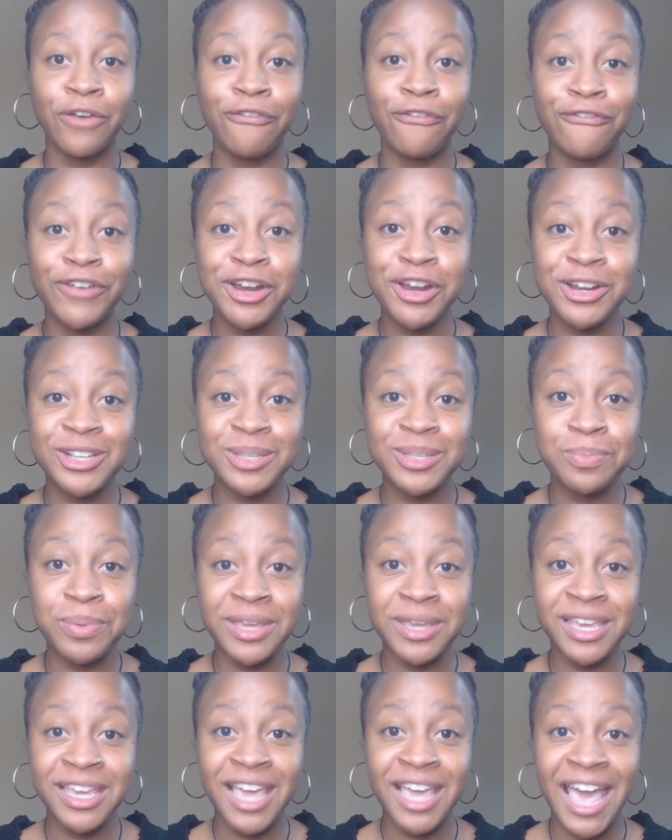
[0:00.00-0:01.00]
The
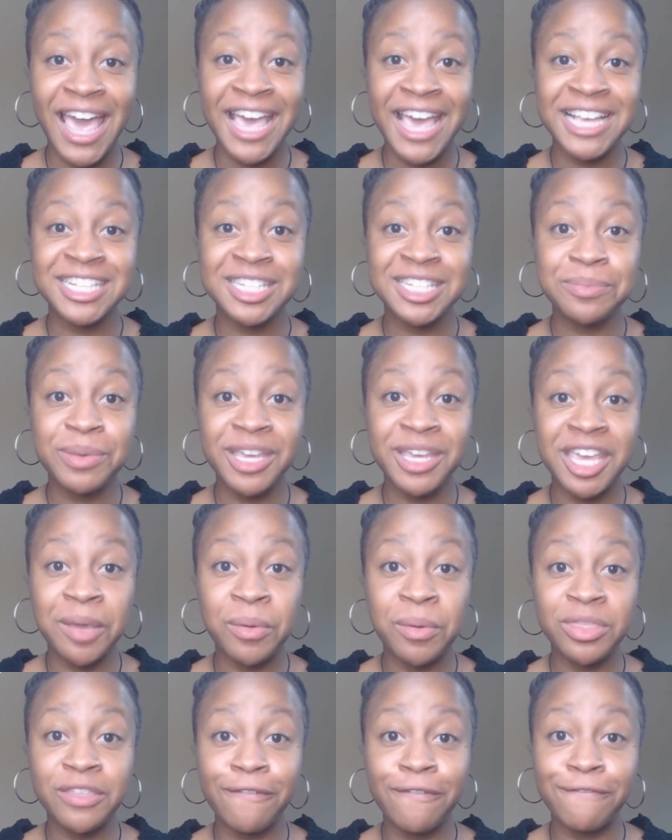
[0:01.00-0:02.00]
first B is to
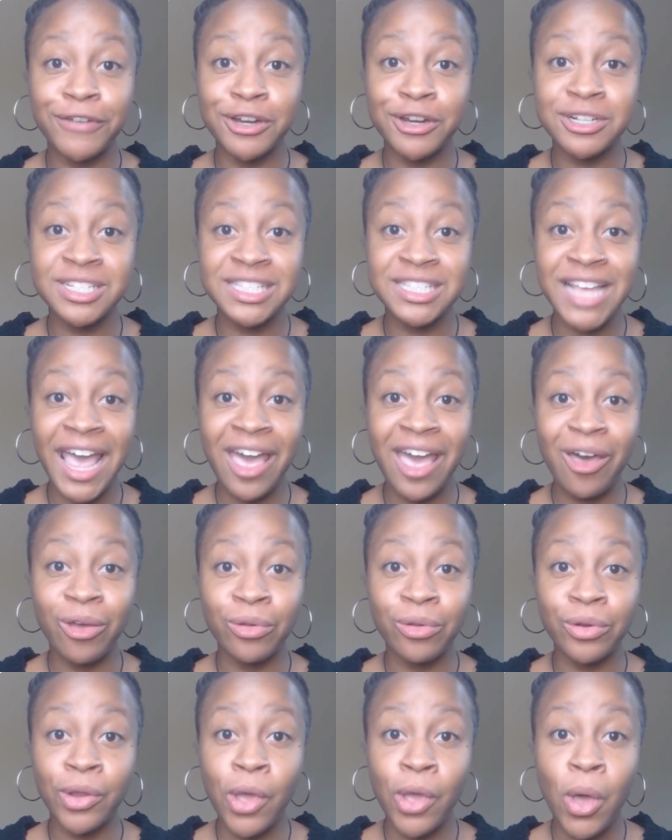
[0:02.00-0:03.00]
begin with the first
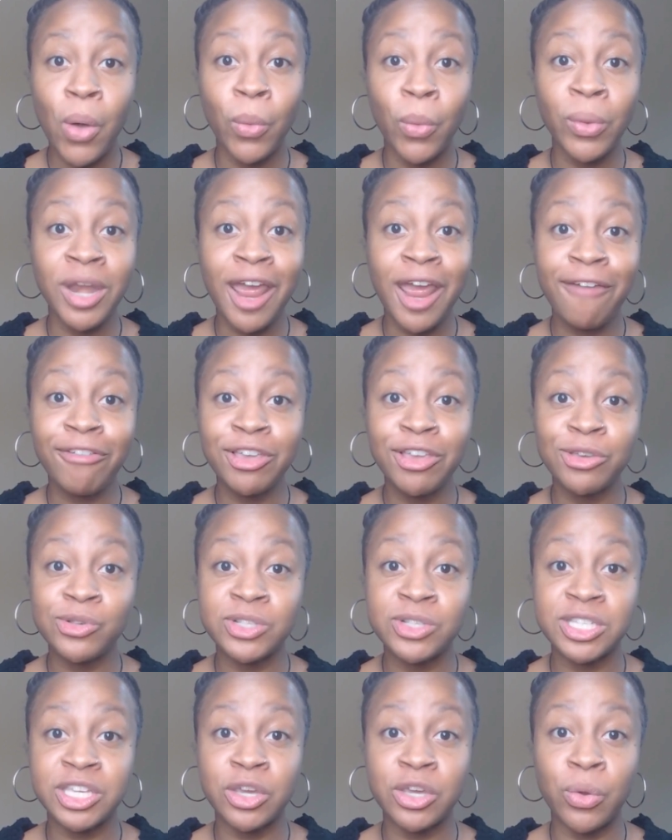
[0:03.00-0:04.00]
sound. Whenever
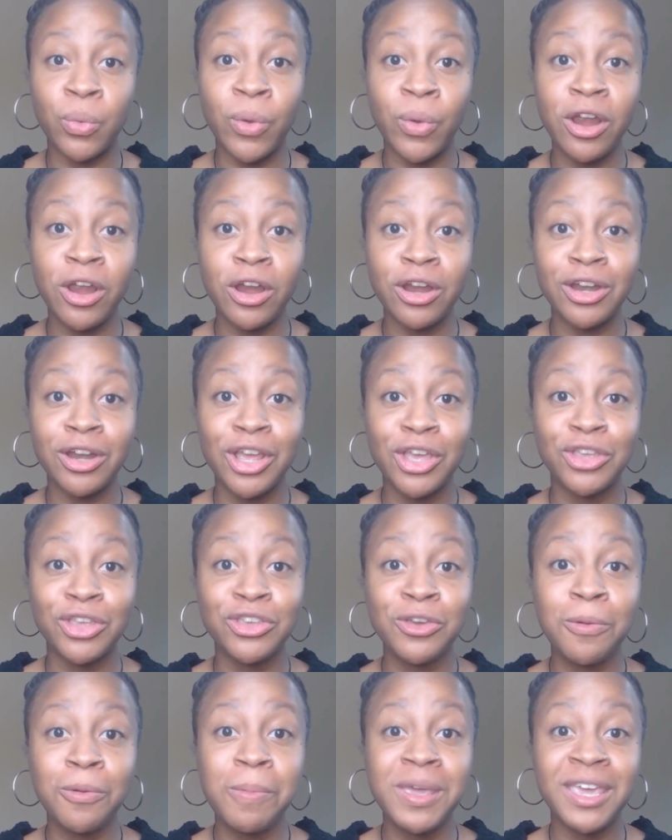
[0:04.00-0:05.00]
you see a word,
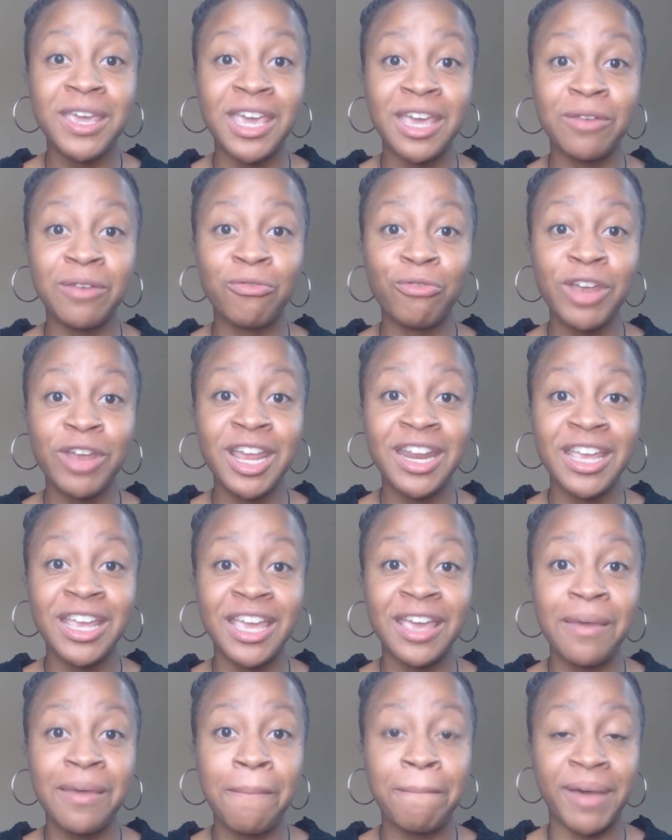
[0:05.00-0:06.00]
you begin
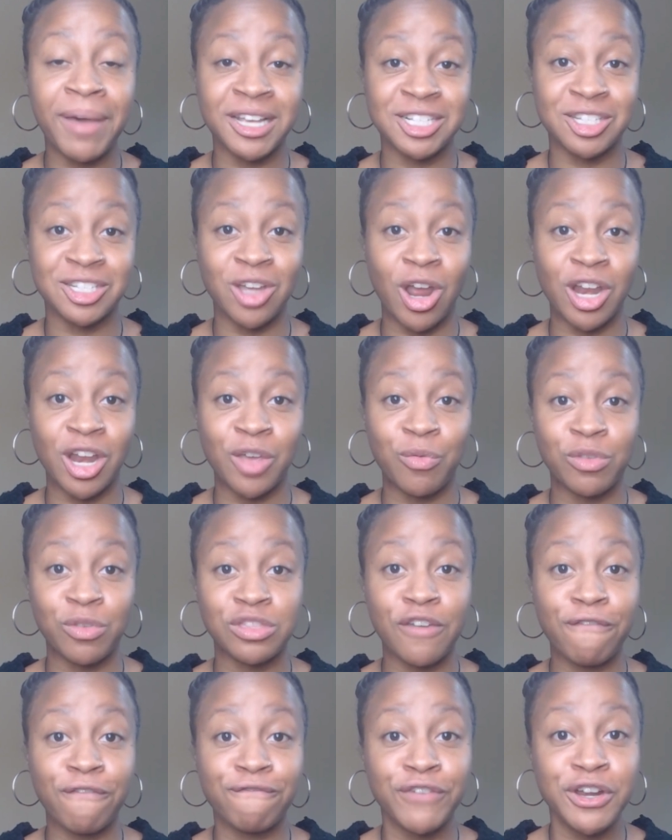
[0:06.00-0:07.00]
reading it by
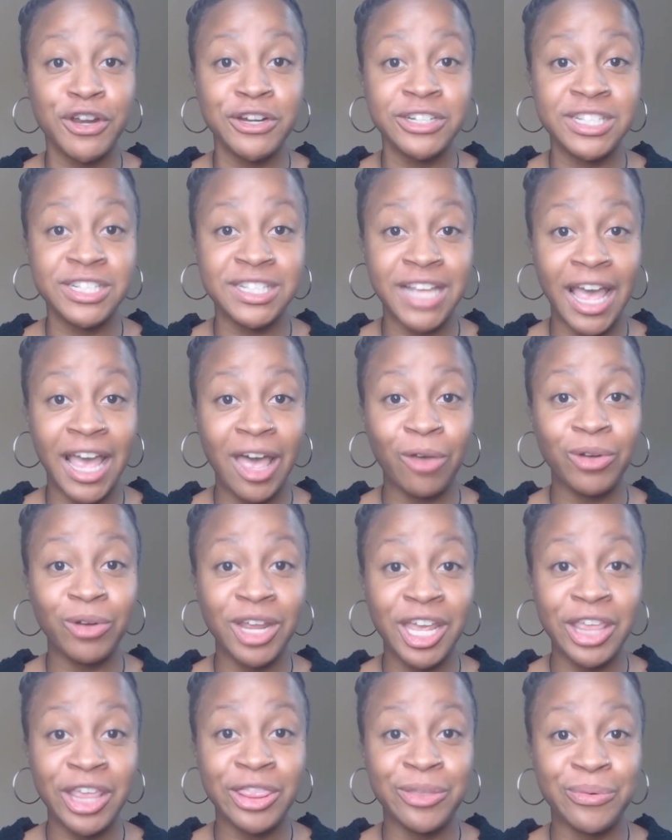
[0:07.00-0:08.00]
starting with the first
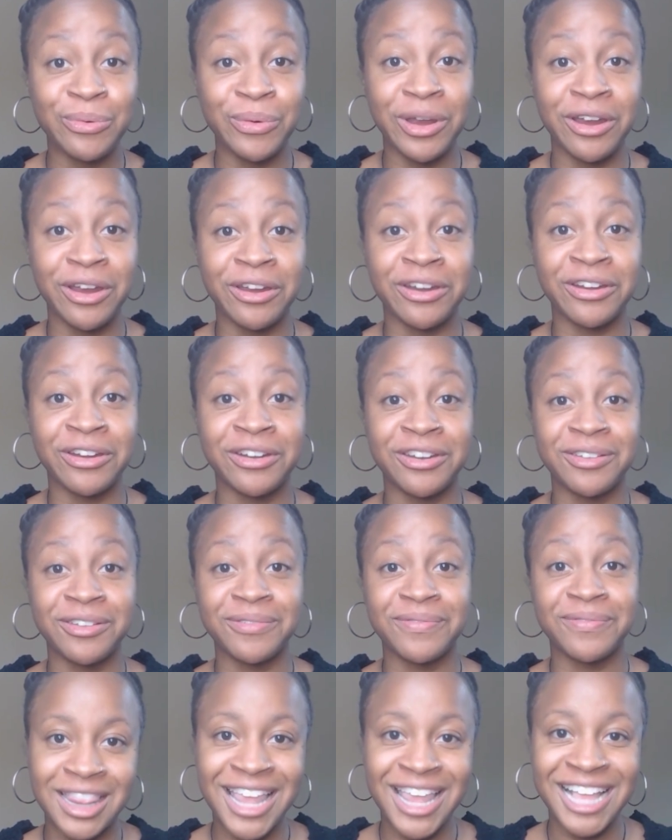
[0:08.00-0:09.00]
sound in the word,
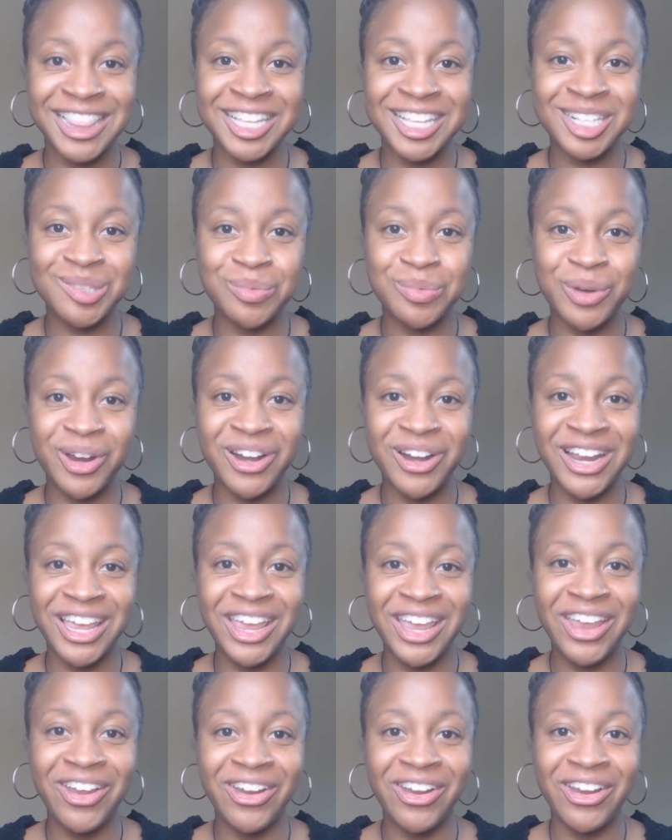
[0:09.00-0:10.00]
like this word
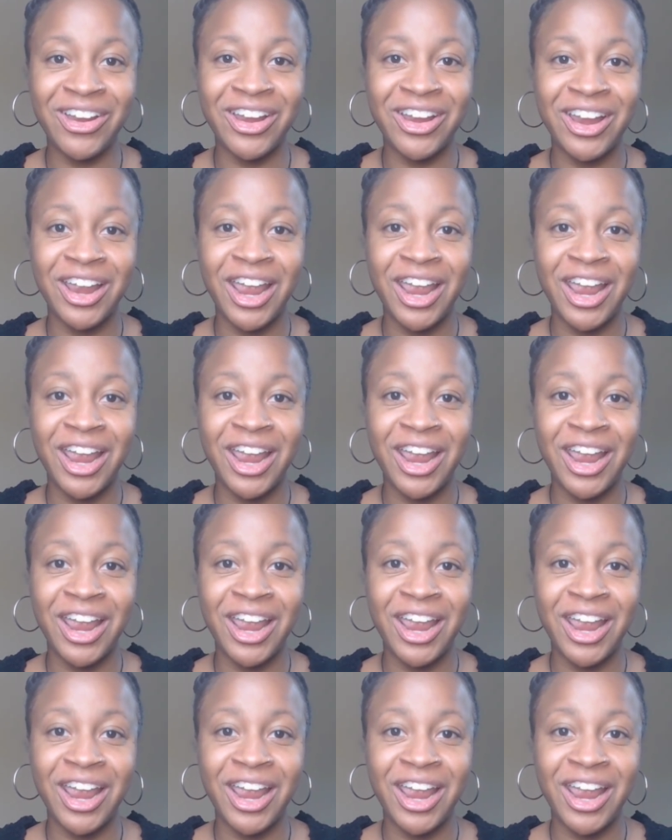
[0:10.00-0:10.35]
here.